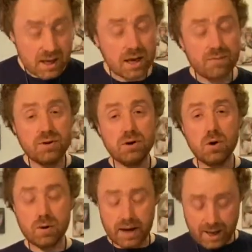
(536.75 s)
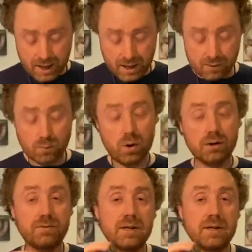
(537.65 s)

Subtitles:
If you don't have one of